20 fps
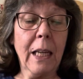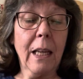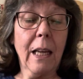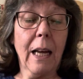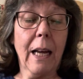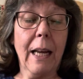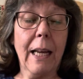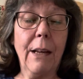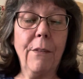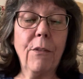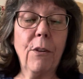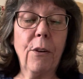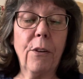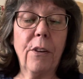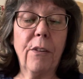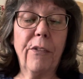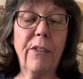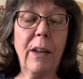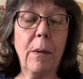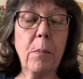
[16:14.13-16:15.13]
I have got
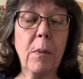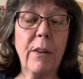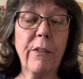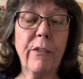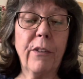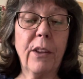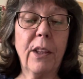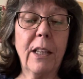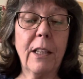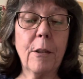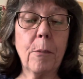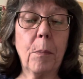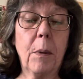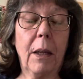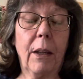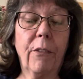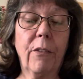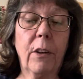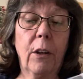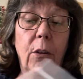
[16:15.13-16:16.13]
the fabric for this, but
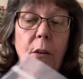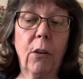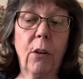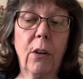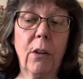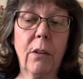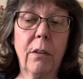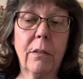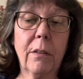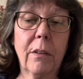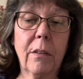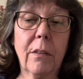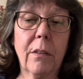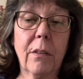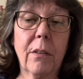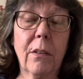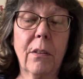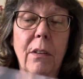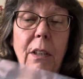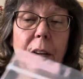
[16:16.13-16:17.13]
I've not got
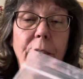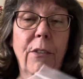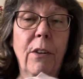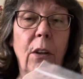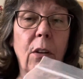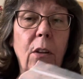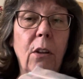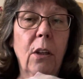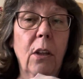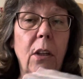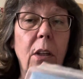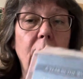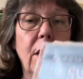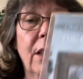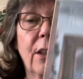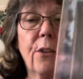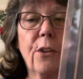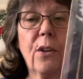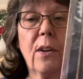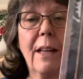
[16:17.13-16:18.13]
all
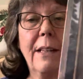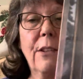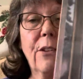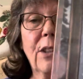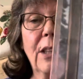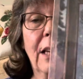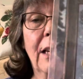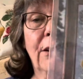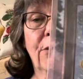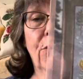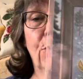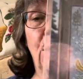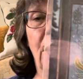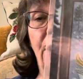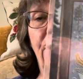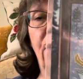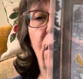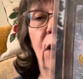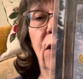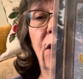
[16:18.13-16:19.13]
the threads that I've
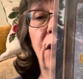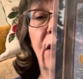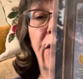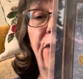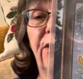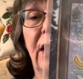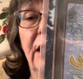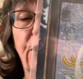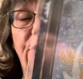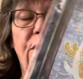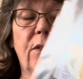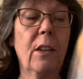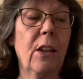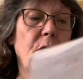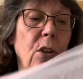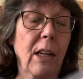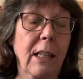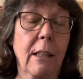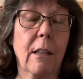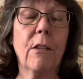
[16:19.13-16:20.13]
not got the
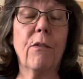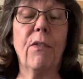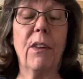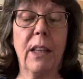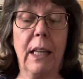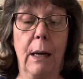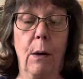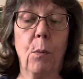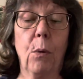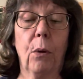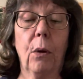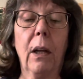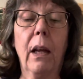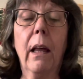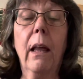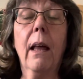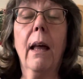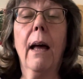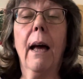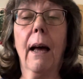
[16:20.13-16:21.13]
threads for that one.
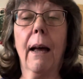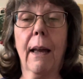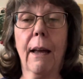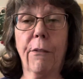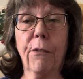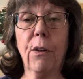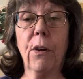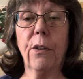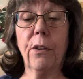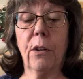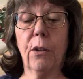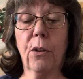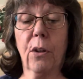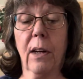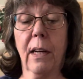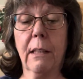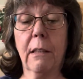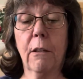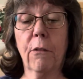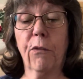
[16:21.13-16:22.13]
I have got the
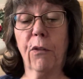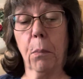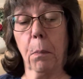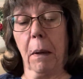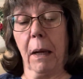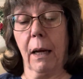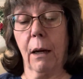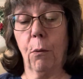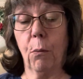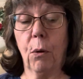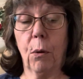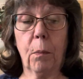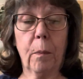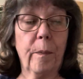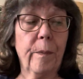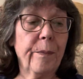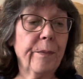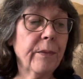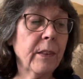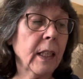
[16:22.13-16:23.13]
threads for part 1,
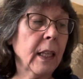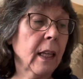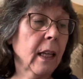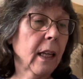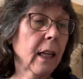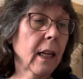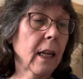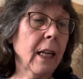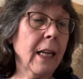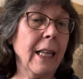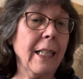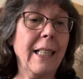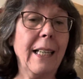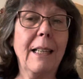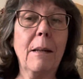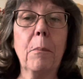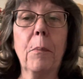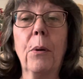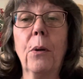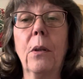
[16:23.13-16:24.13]
and I
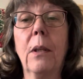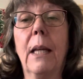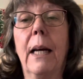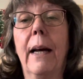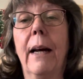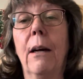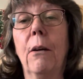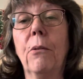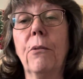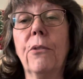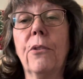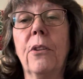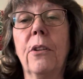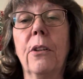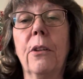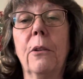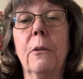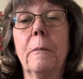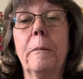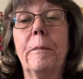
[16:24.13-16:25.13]
didn't pull that out,
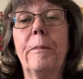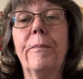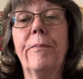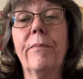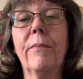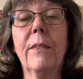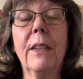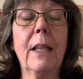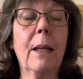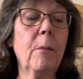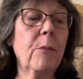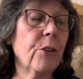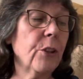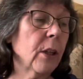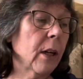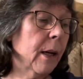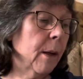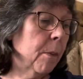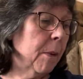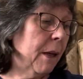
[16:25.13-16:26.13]
so I'm
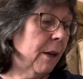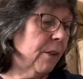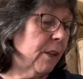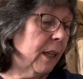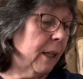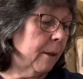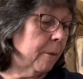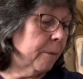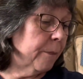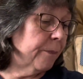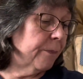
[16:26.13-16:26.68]
sorry about that.